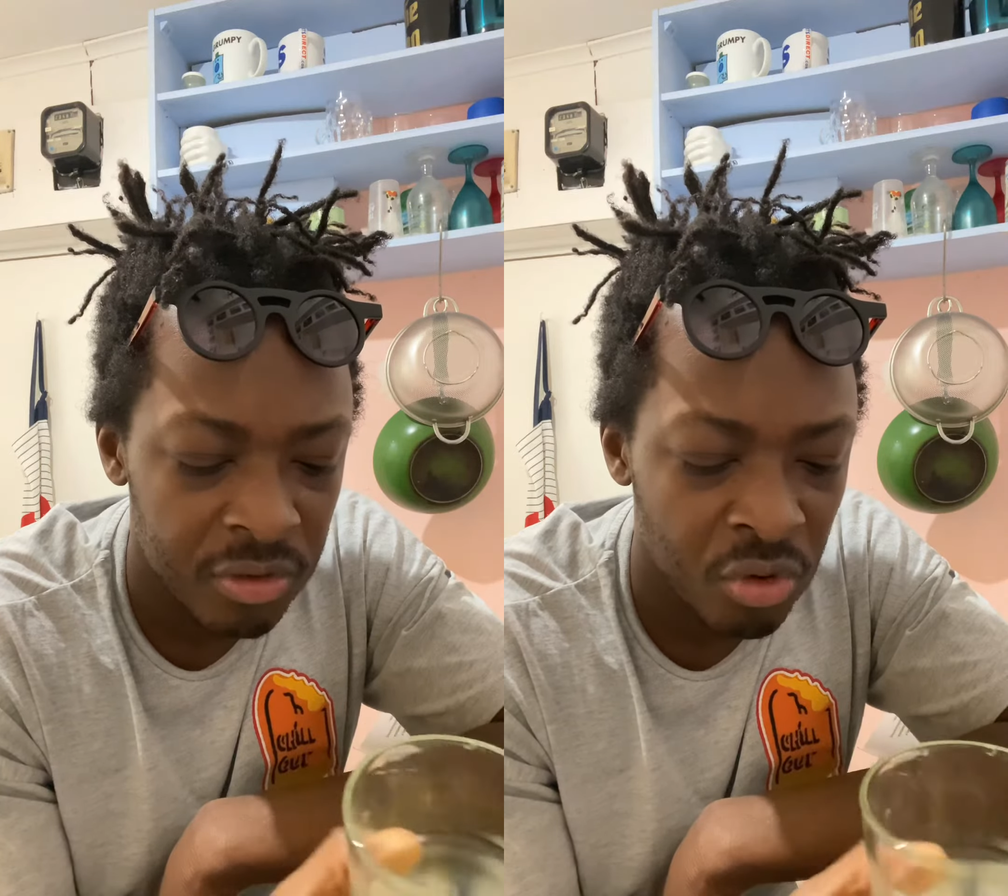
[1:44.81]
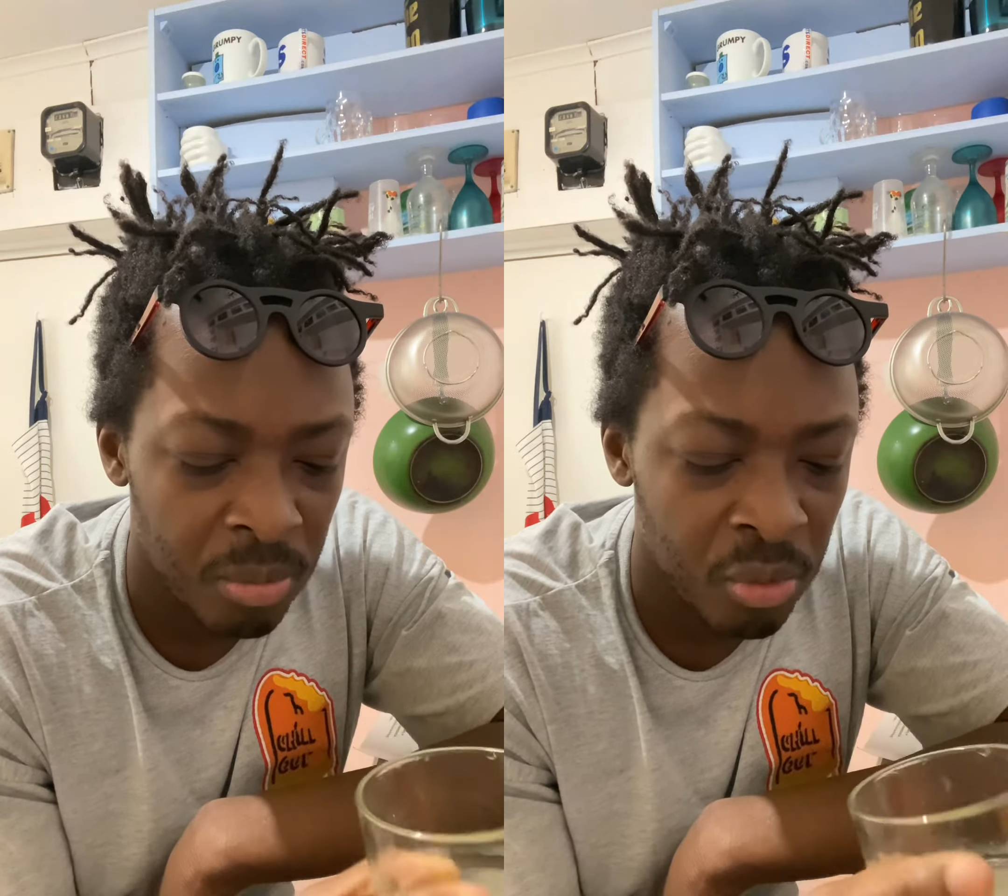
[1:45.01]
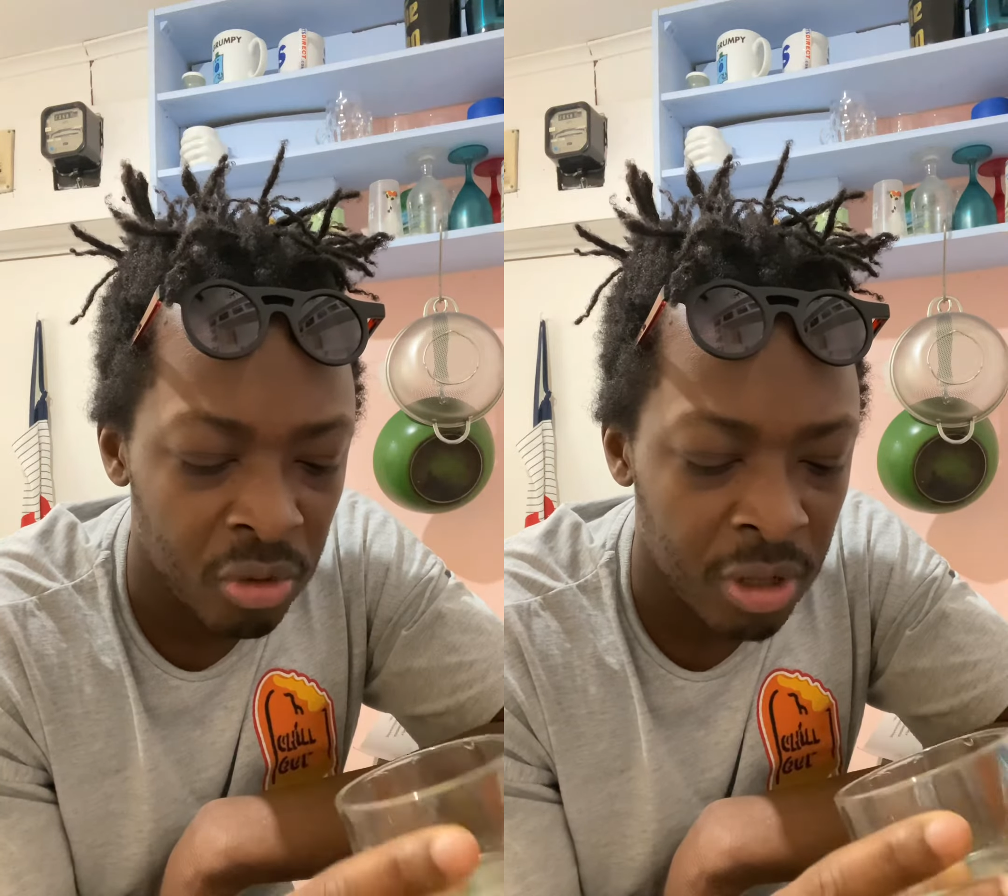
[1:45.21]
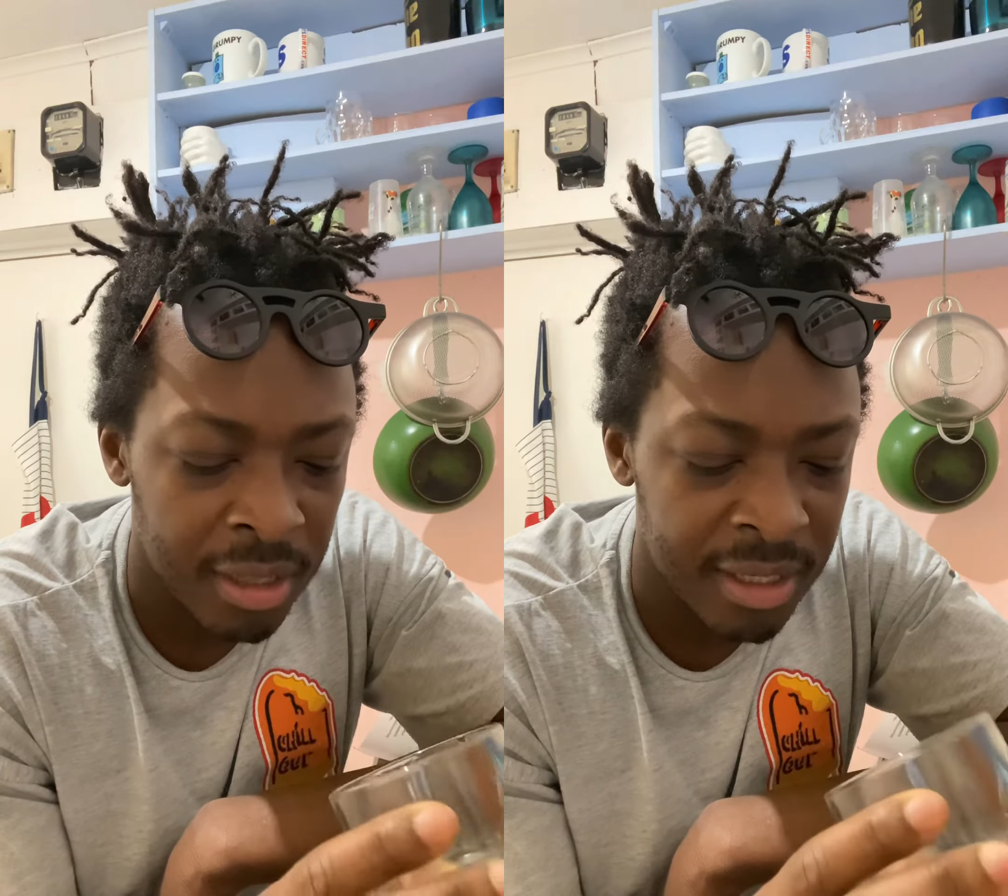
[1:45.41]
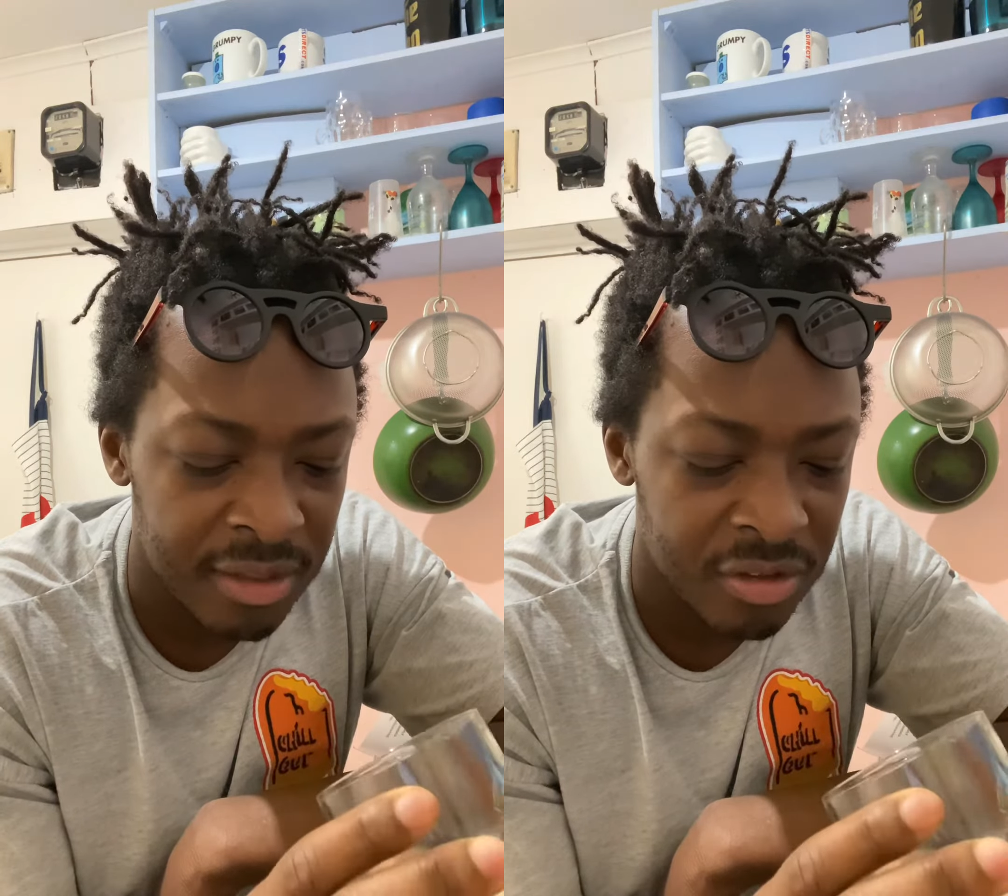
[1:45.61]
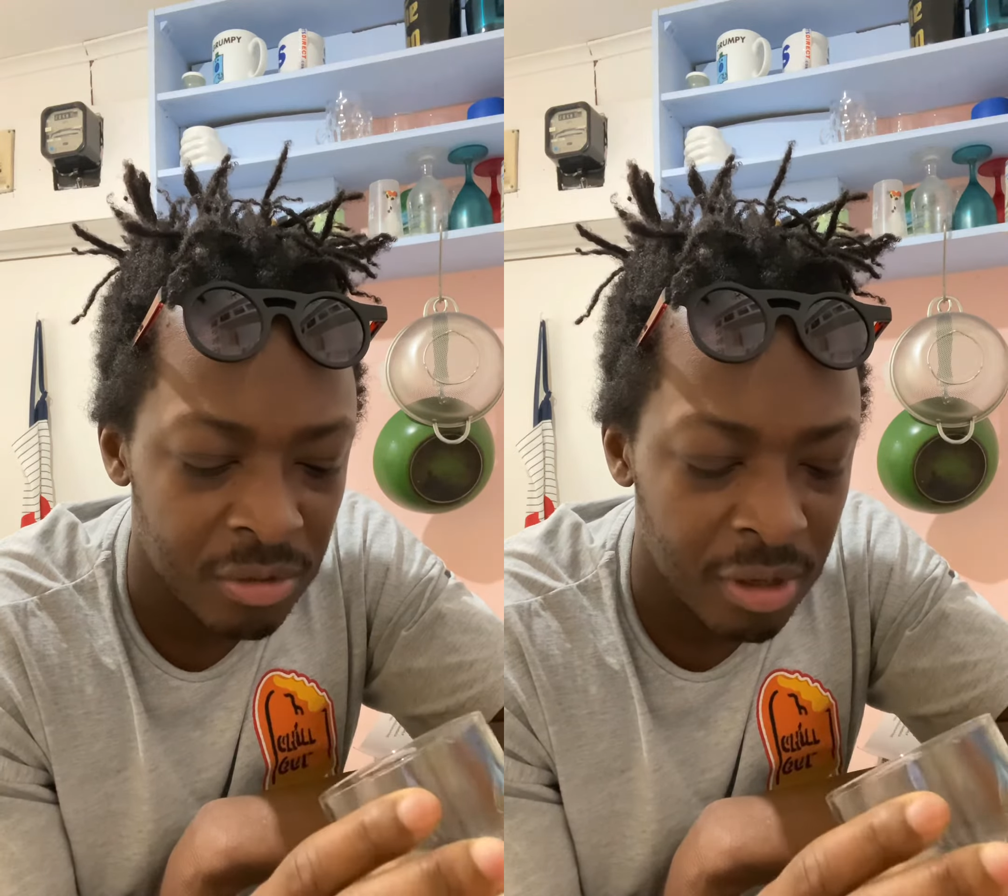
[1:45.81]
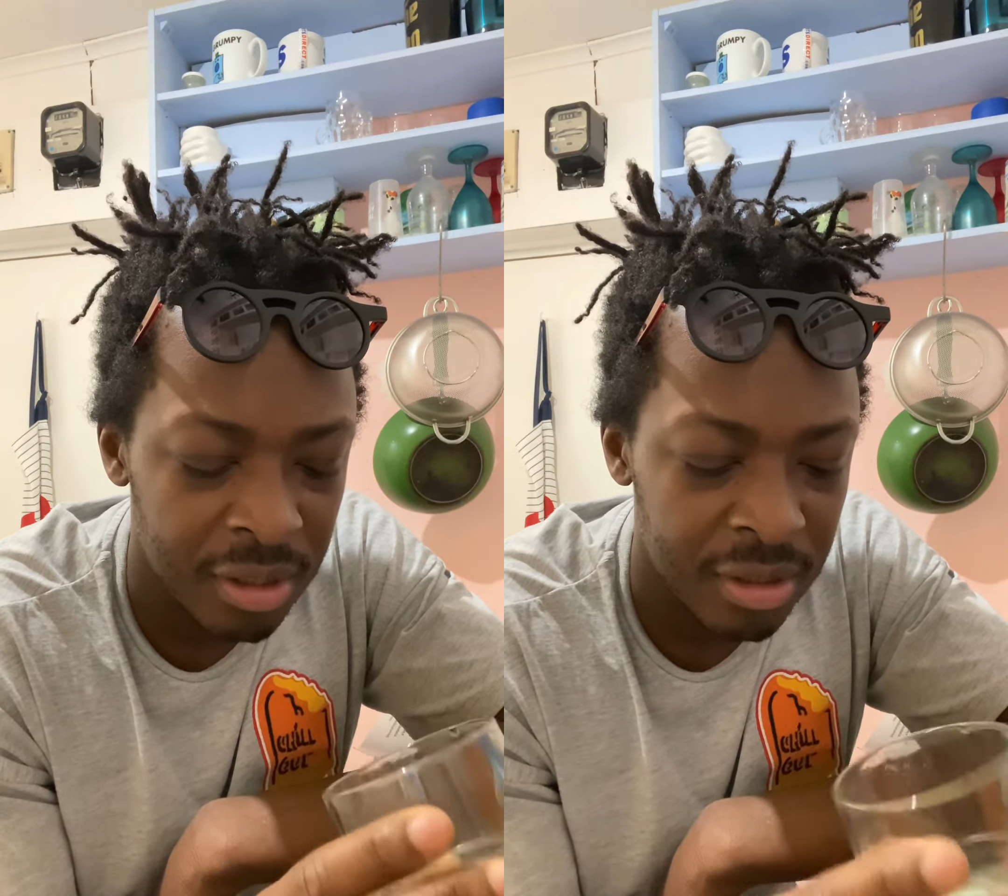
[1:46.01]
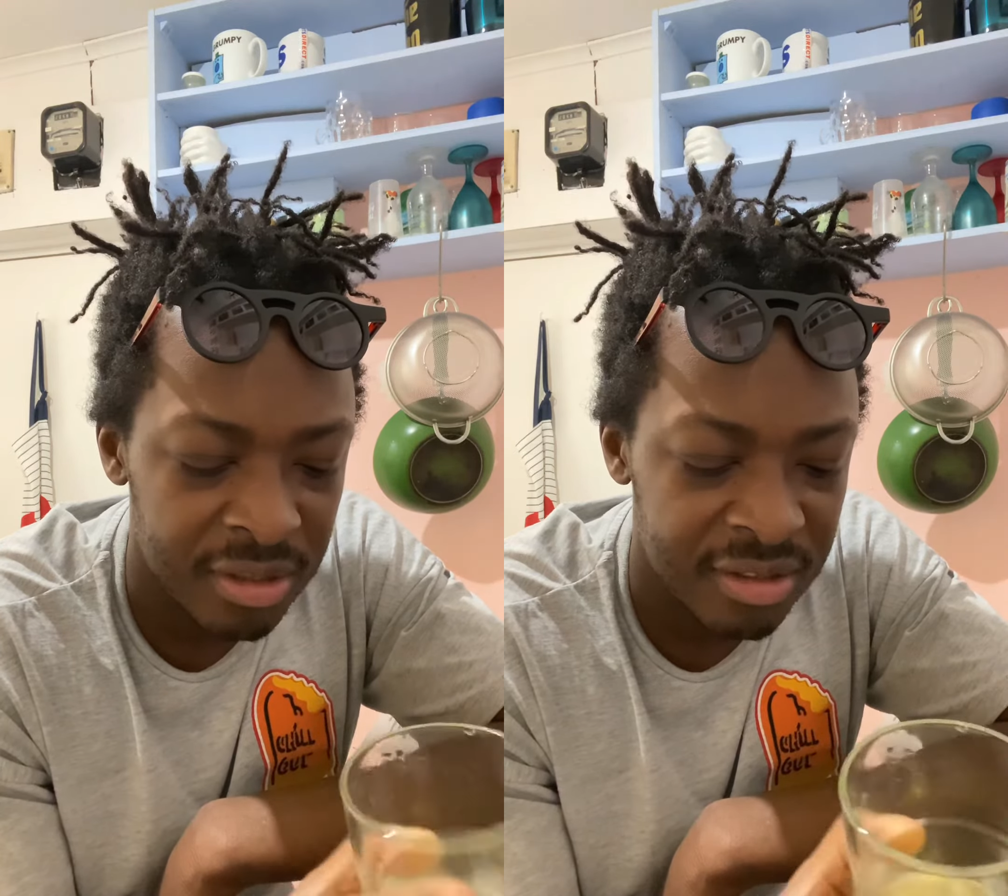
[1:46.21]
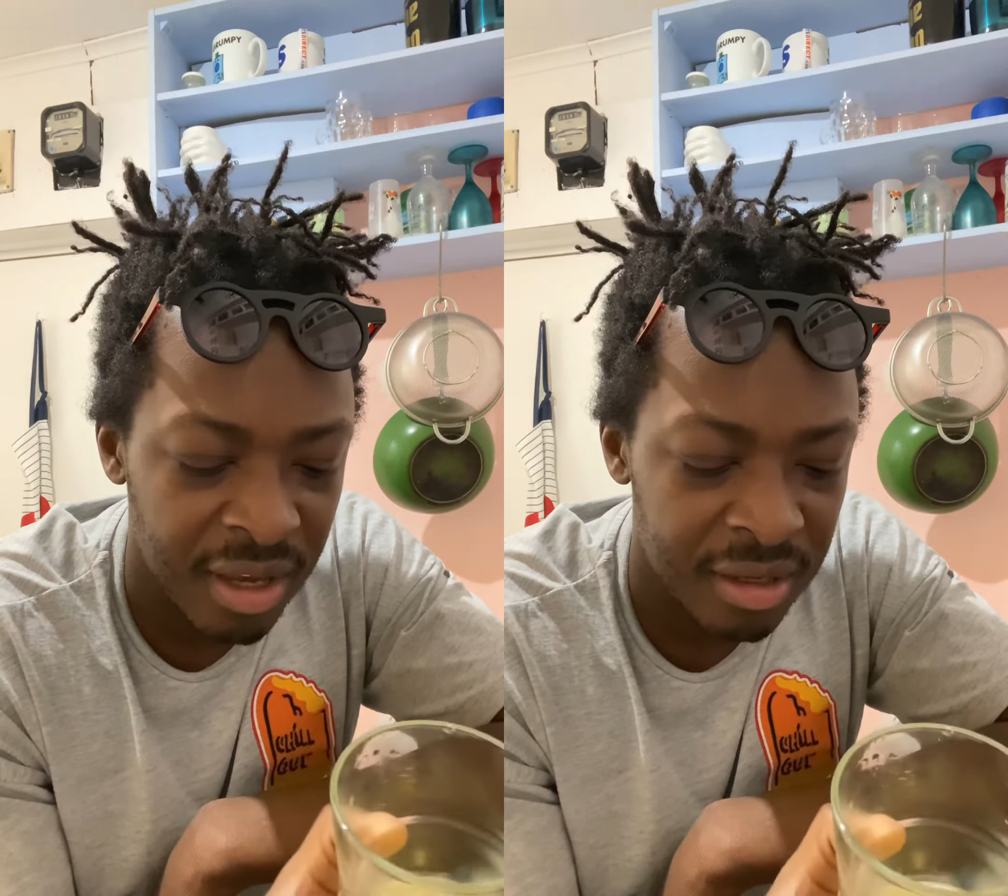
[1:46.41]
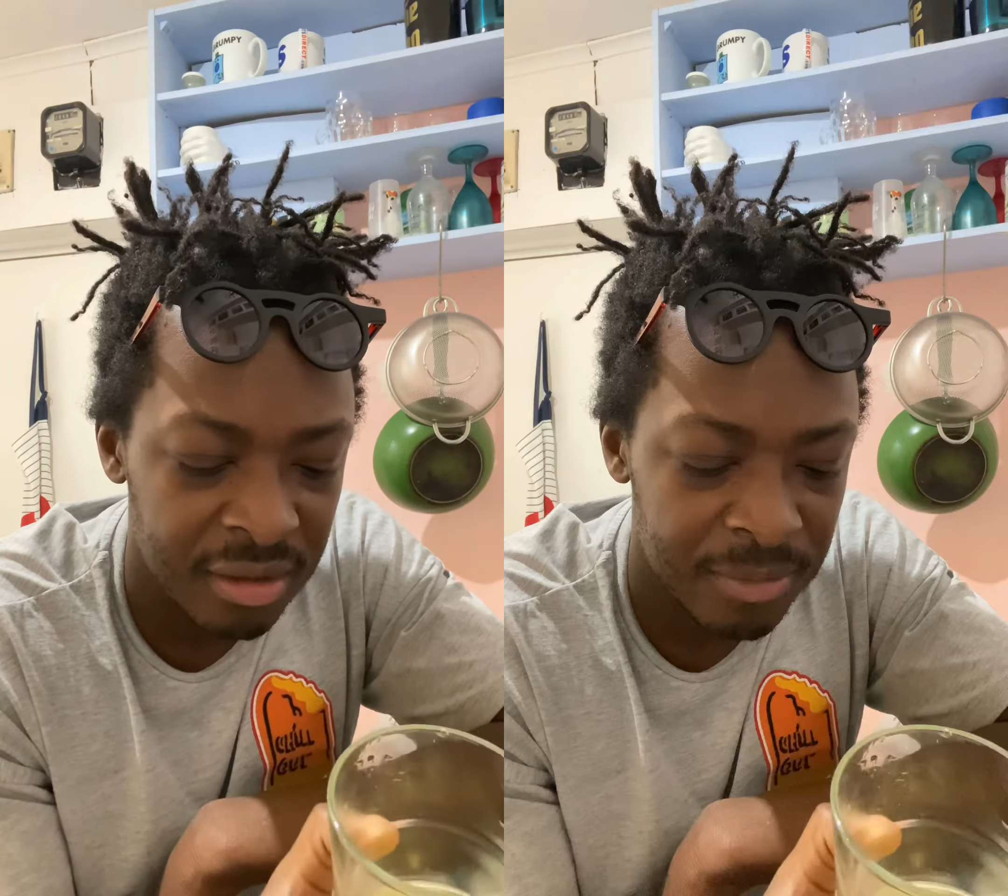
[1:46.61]
got more like linked to like a,
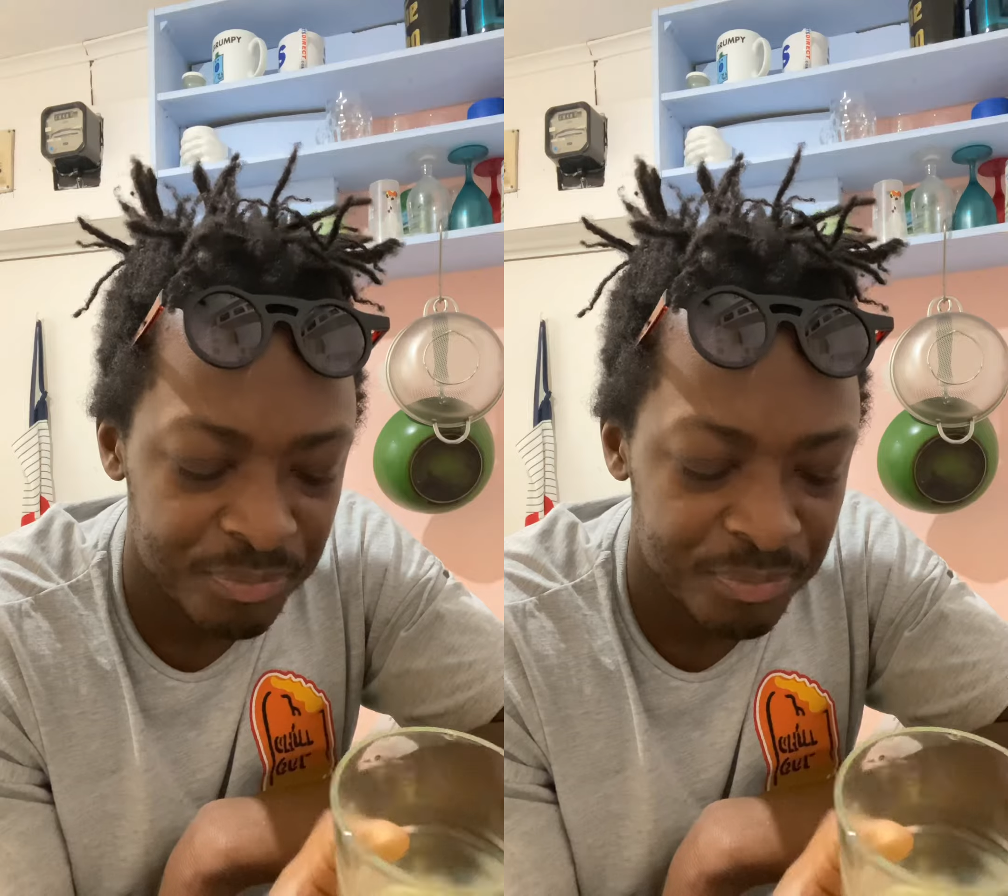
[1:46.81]
say,